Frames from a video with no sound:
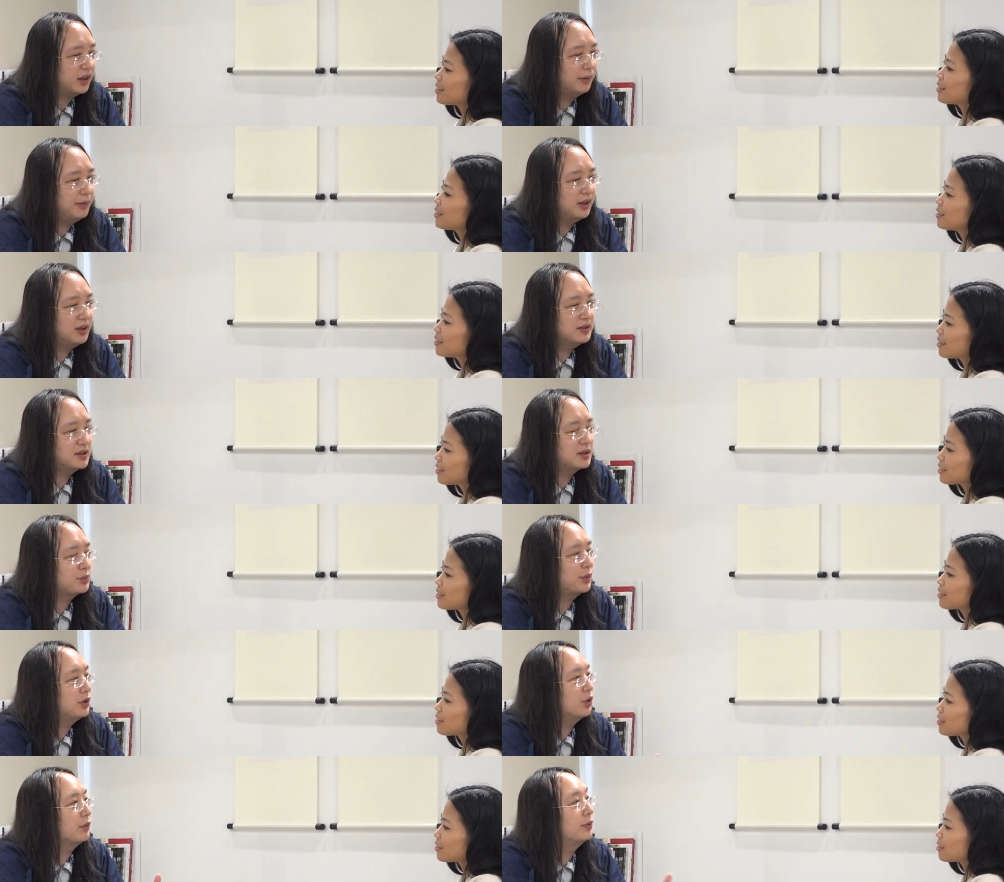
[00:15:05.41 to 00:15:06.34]
Speaker 1: Competence is
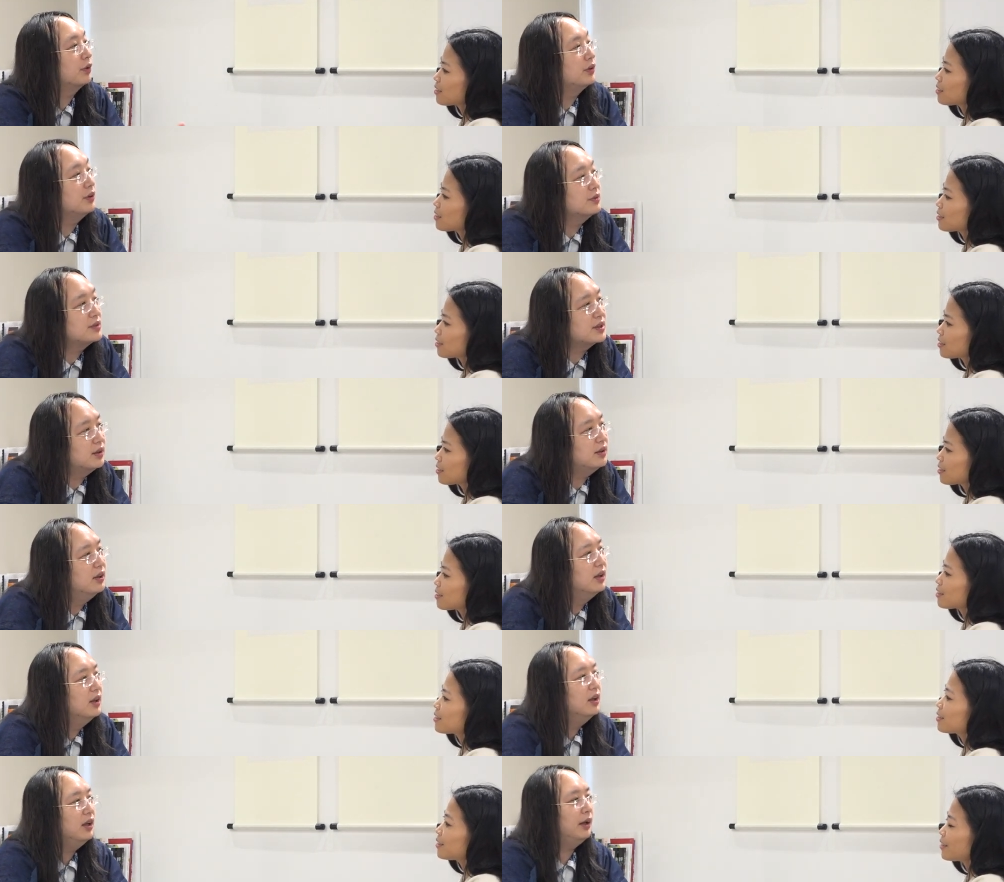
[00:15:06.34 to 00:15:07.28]
when you're a producer,
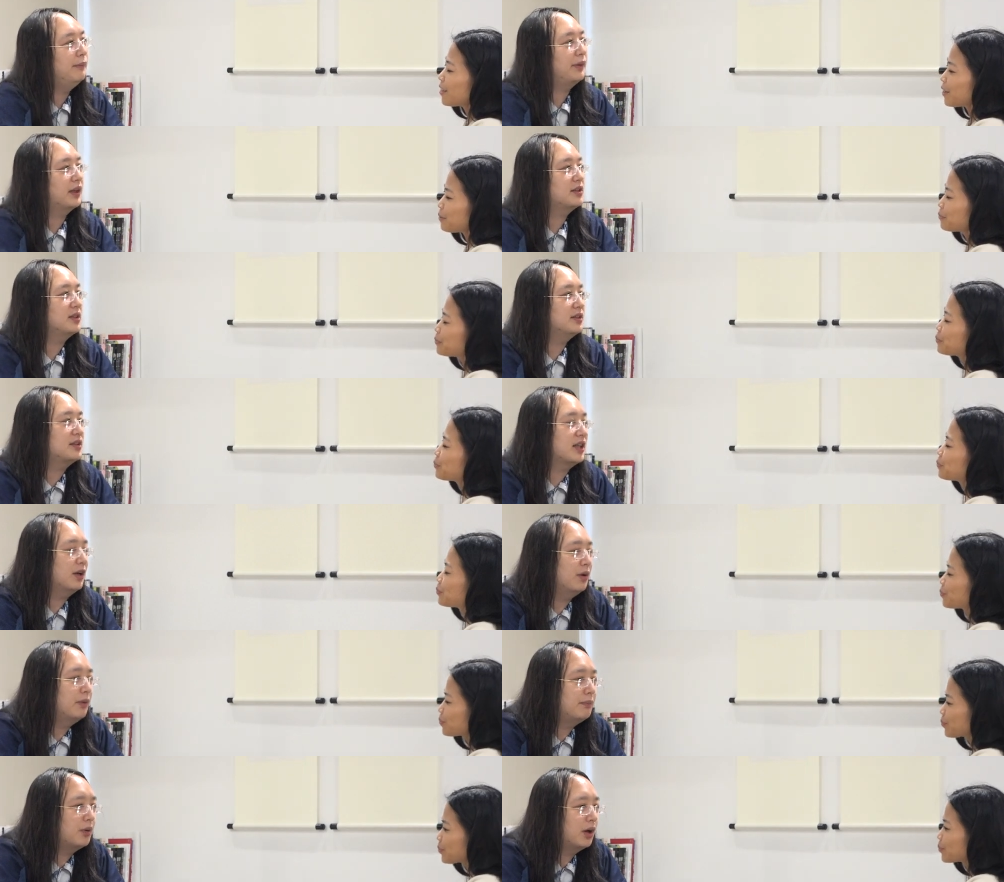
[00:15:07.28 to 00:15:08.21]
and because in
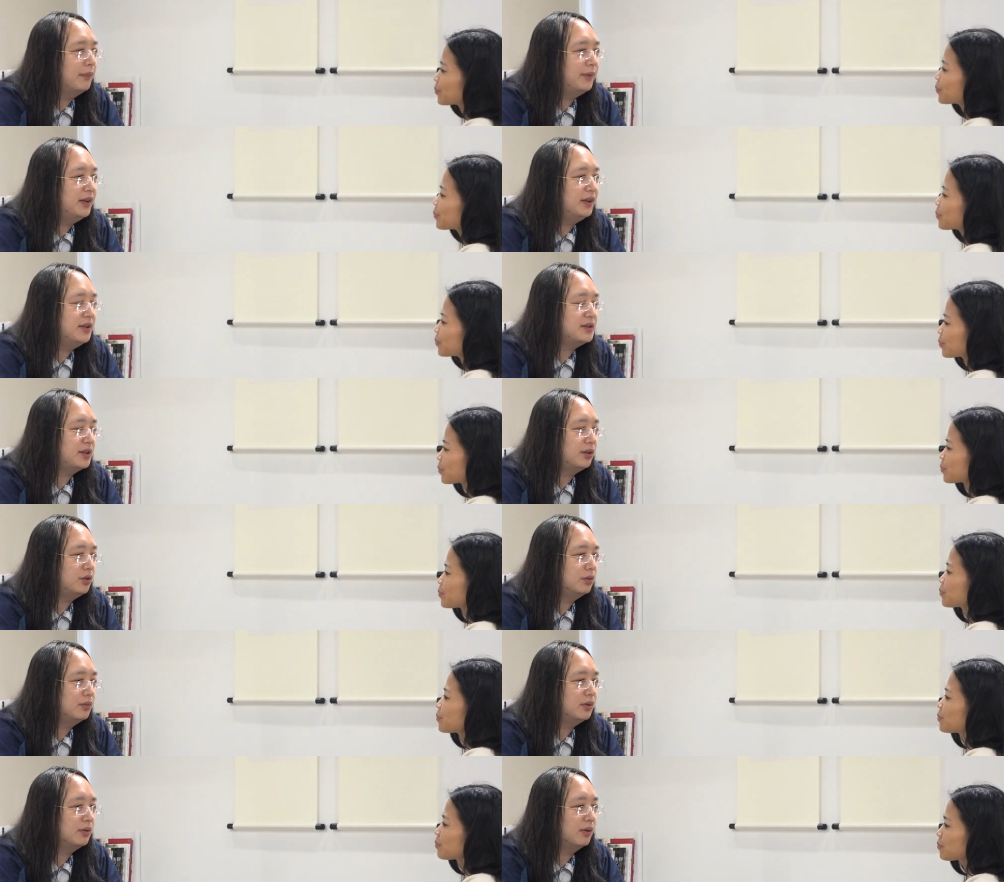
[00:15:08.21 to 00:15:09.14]
Taiwan, broadband is a
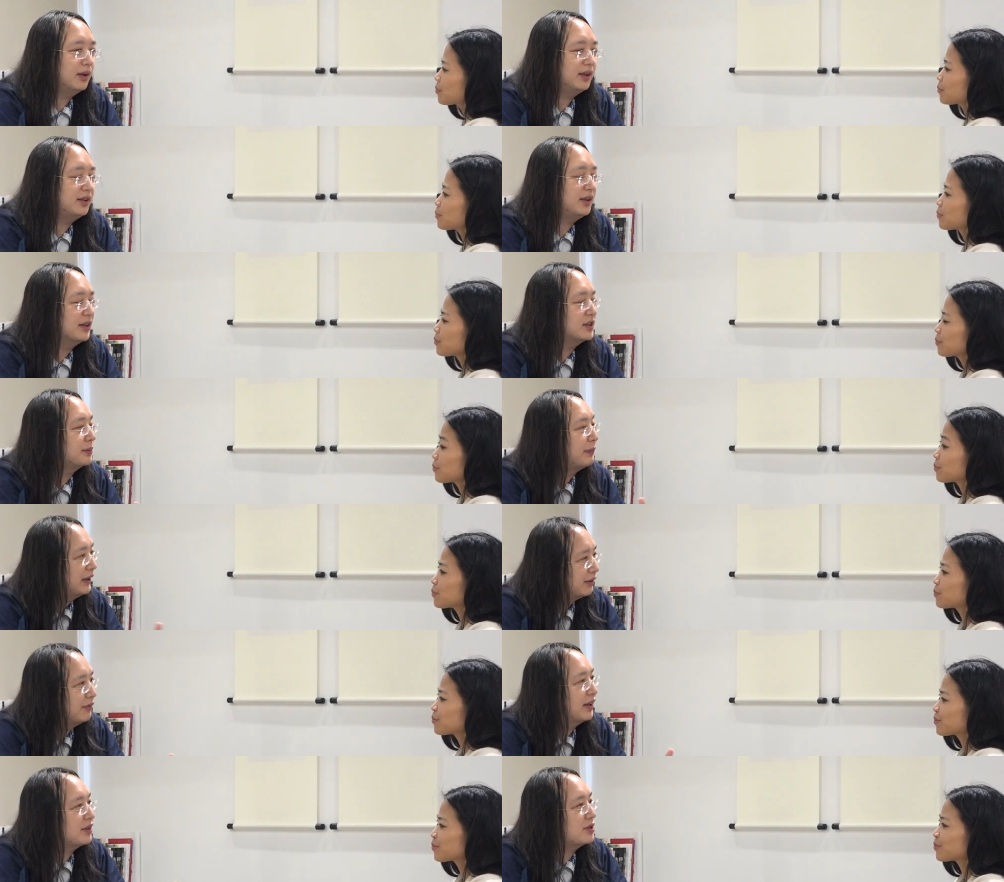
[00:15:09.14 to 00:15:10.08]
human right that's
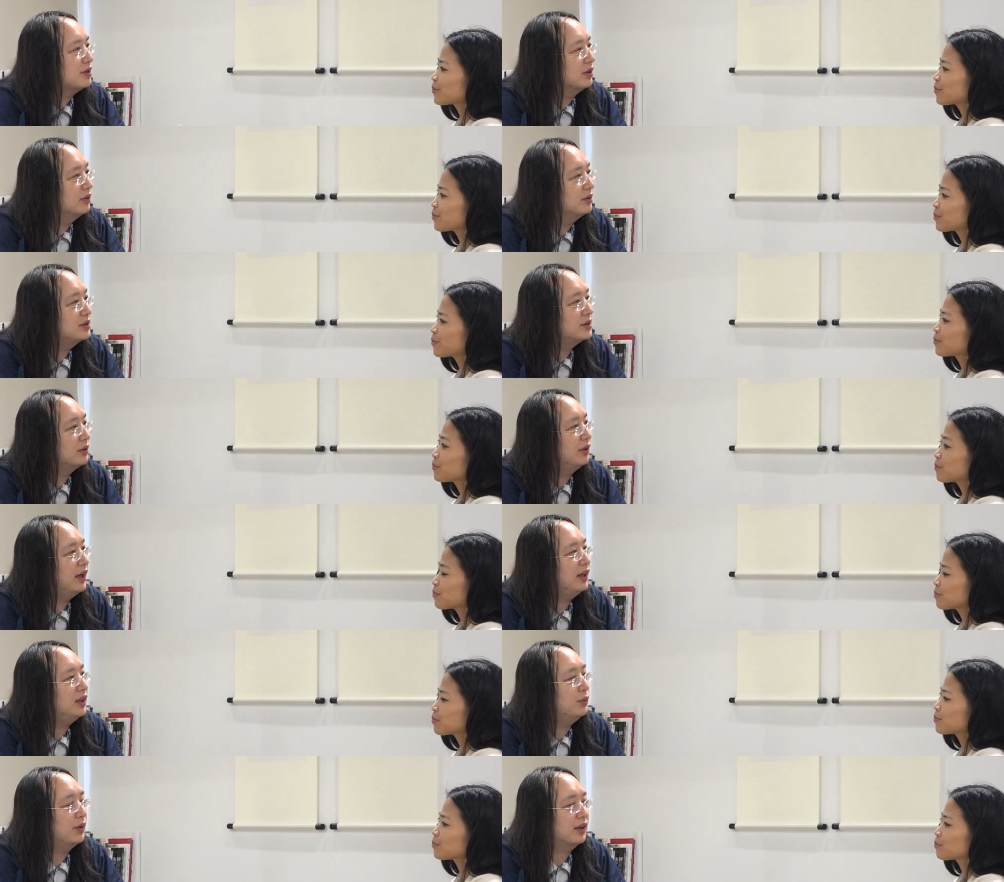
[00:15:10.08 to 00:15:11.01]
bidirectional, so
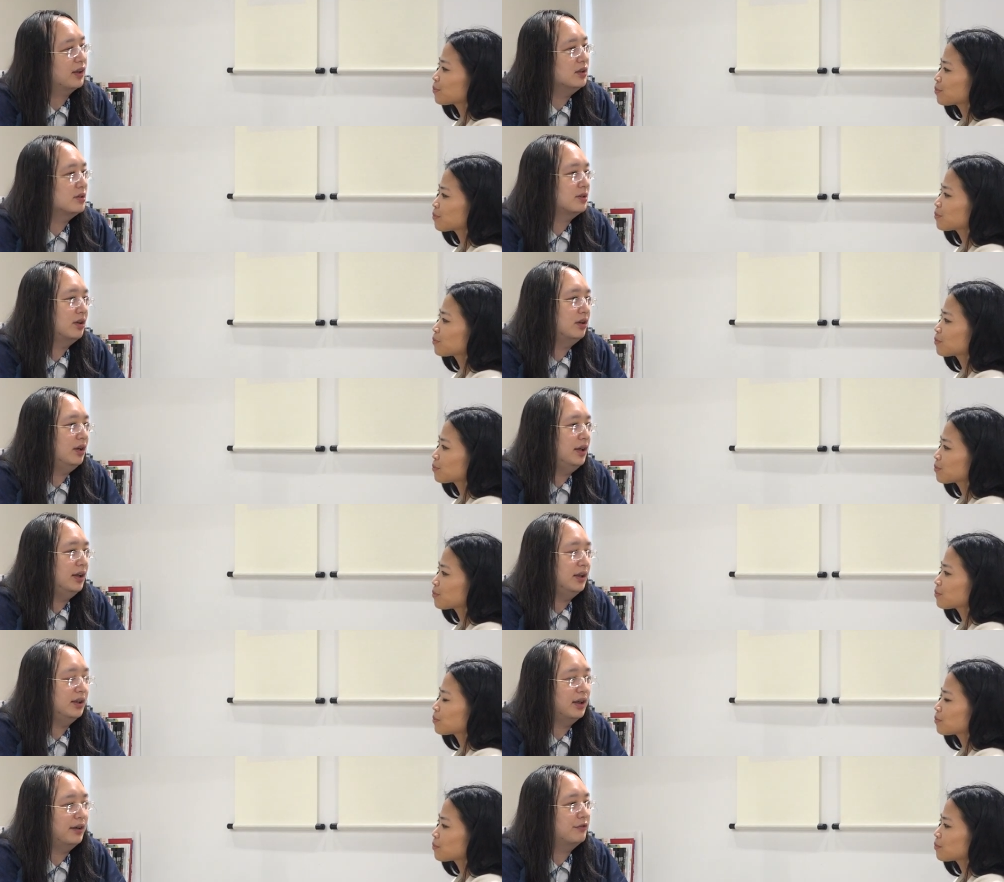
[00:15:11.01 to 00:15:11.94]
anyone can start a
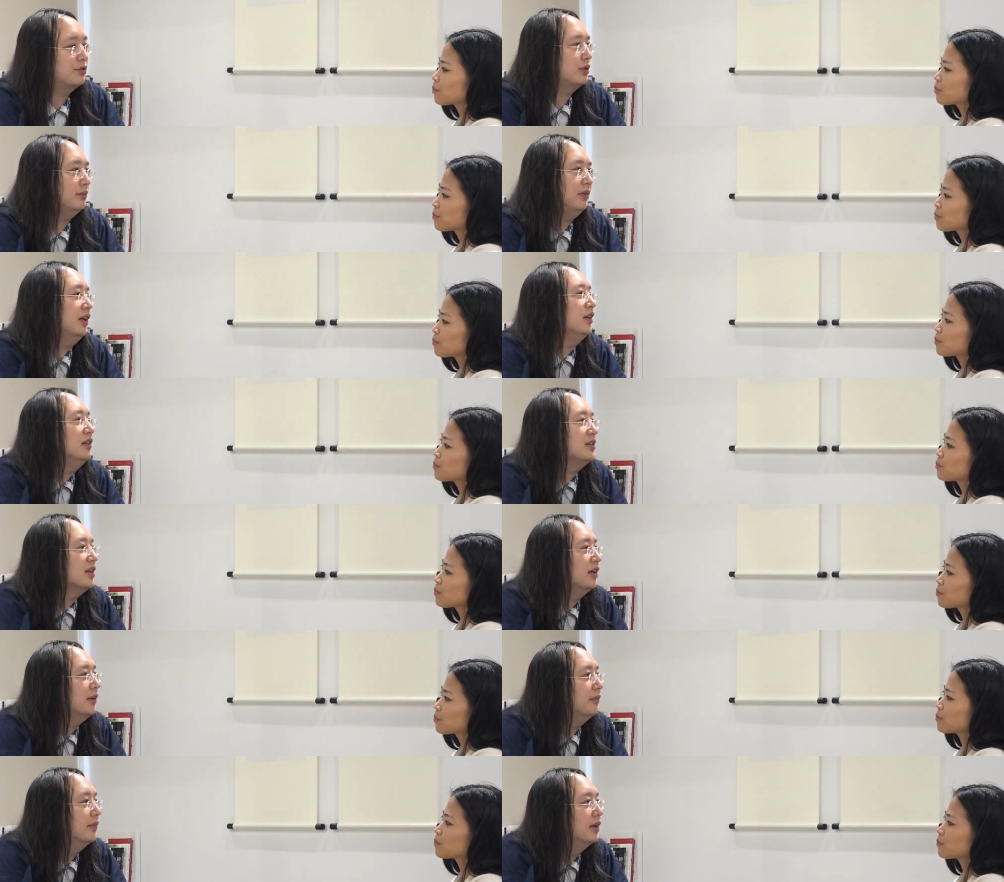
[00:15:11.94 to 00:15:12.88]
live stream anytime.